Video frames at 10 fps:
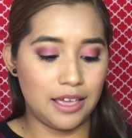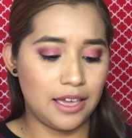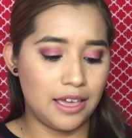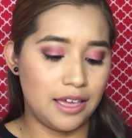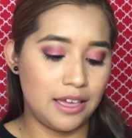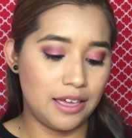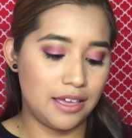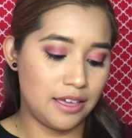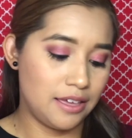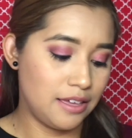
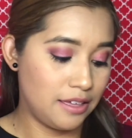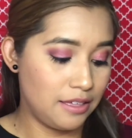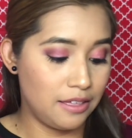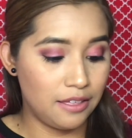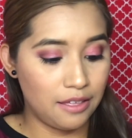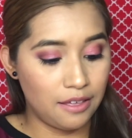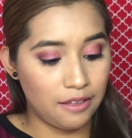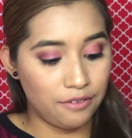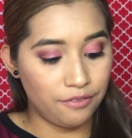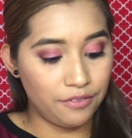a
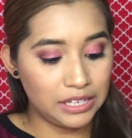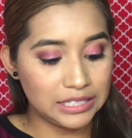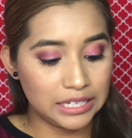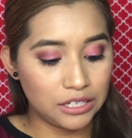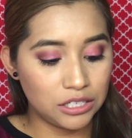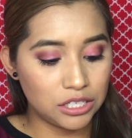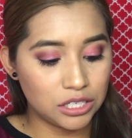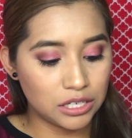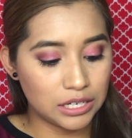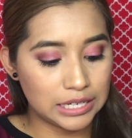Vintage